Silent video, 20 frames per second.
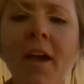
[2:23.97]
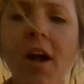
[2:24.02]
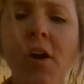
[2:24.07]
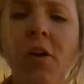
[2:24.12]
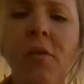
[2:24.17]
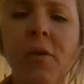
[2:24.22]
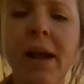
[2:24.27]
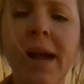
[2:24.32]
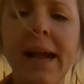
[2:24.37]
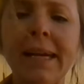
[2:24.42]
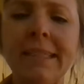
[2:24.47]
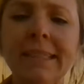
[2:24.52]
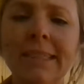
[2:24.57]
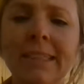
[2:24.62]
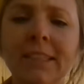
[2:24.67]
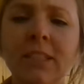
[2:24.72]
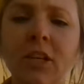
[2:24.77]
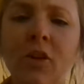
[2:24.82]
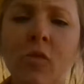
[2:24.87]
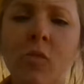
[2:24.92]
Okay,
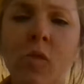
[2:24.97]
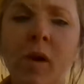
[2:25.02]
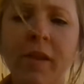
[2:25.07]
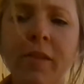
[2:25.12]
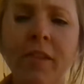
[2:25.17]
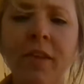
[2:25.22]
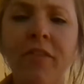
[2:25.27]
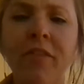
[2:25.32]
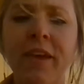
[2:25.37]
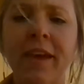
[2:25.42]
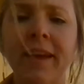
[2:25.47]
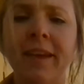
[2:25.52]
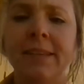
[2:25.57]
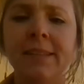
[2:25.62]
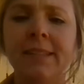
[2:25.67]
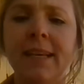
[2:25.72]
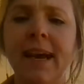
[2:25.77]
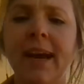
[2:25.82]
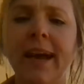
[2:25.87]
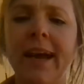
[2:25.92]
so one of the
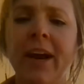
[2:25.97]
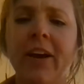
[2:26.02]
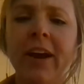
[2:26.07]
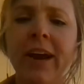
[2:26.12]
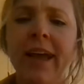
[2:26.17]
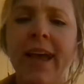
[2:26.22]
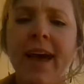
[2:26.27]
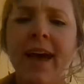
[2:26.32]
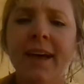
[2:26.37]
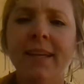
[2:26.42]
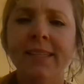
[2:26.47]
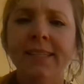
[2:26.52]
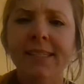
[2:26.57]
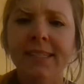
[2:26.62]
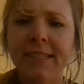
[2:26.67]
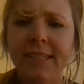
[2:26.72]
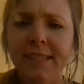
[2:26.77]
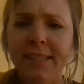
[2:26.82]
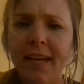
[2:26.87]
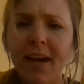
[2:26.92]
things that Harry Hess
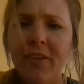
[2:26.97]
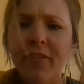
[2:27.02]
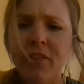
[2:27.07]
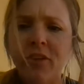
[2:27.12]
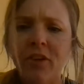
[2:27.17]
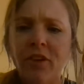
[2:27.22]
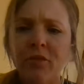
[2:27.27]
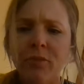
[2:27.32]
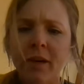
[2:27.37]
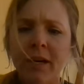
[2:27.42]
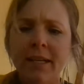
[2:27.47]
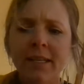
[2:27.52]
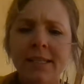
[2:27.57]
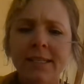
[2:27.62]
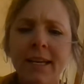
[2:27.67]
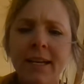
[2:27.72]
discovered was